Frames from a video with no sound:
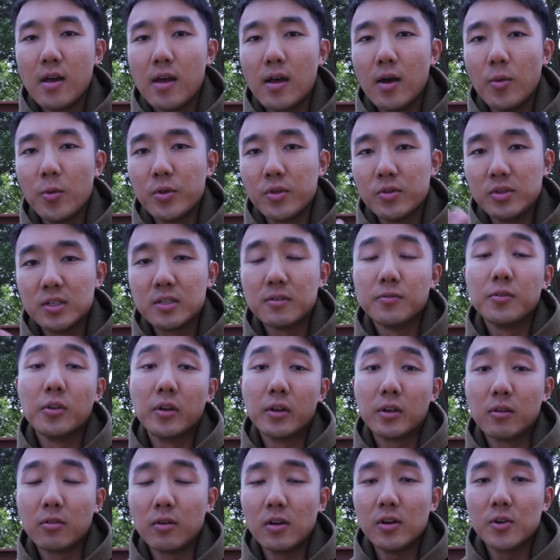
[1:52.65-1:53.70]
uh, with your
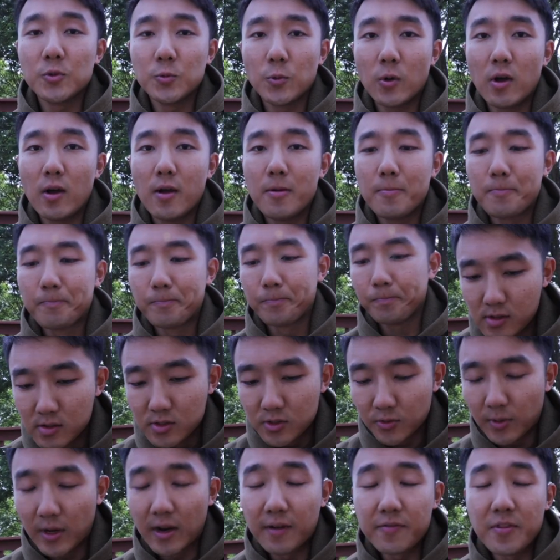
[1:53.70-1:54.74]
civilian career as well.
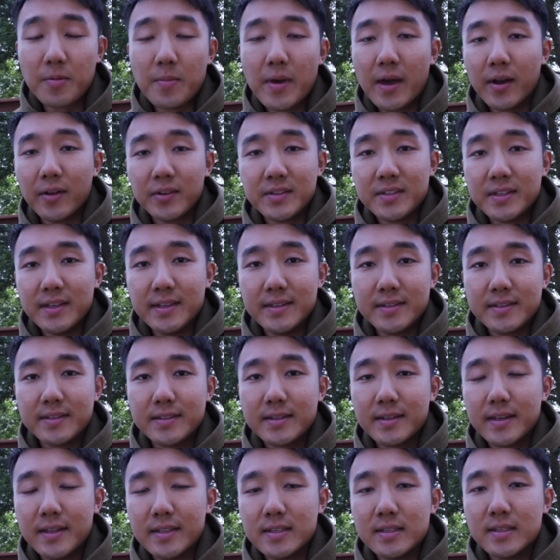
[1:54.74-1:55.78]
So right off the bat, I'll say
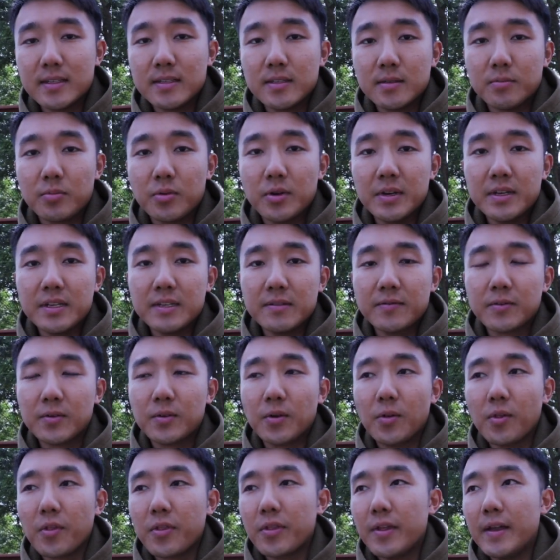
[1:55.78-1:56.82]
it's it's it's a pretty
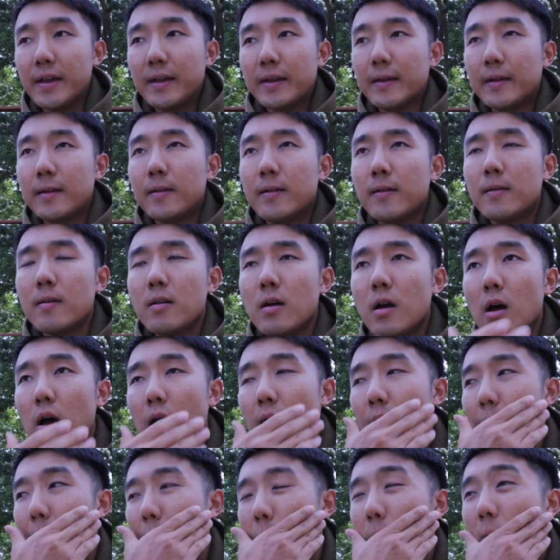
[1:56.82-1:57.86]
difficult thing.
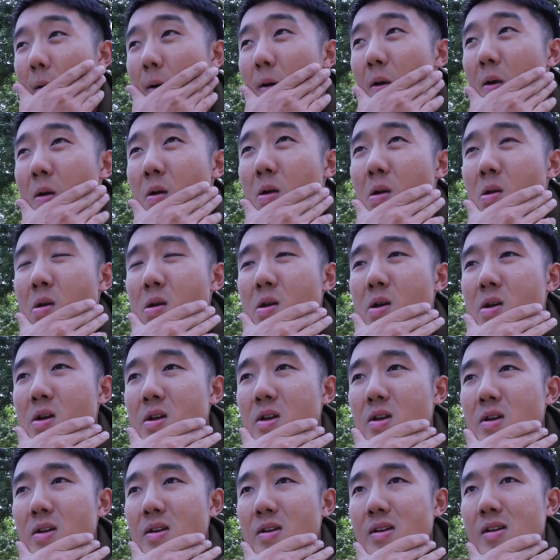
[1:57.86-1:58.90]
Um,
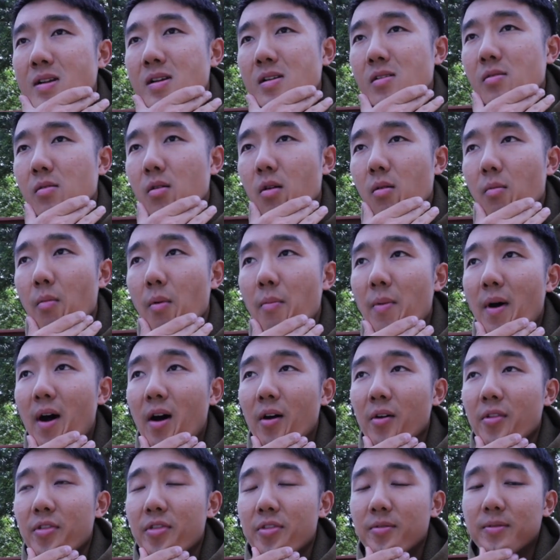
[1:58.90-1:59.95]
I'm
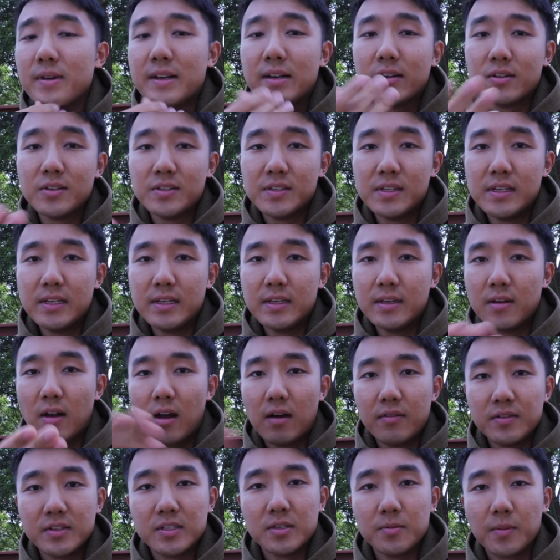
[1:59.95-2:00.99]
about three years in, you know,
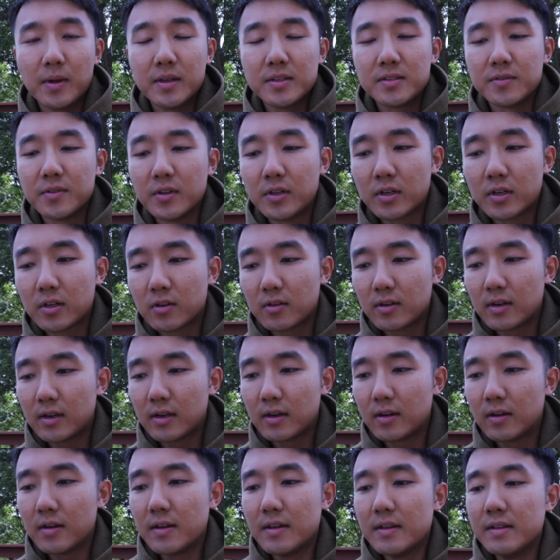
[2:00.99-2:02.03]
obviously my civilian
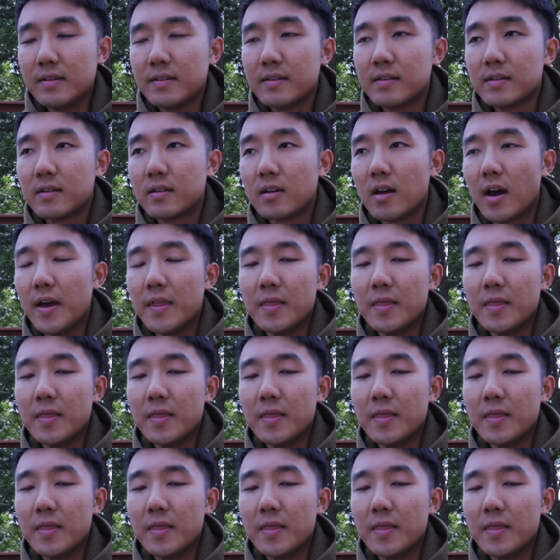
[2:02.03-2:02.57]
career, and I